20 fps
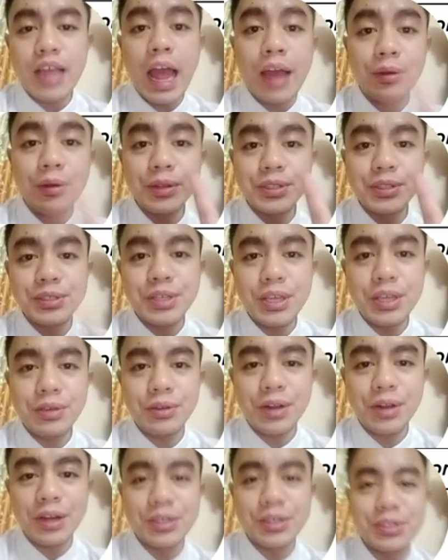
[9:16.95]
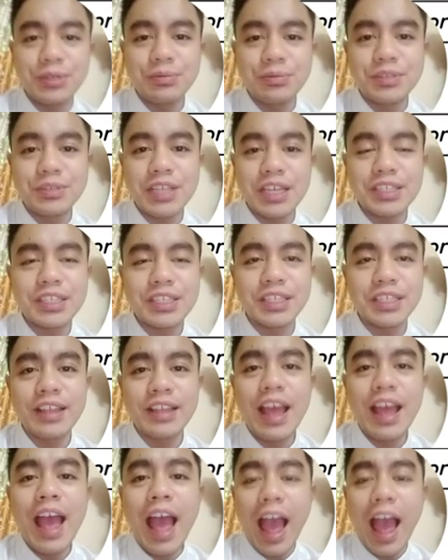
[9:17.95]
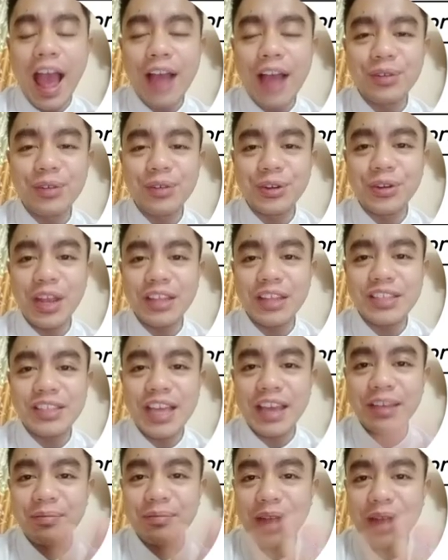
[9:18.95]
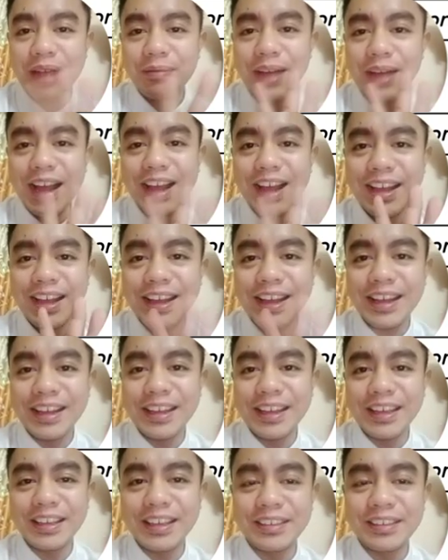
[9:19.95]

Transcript: I will see you in our Zoom session. Have a great day. Bye-bye.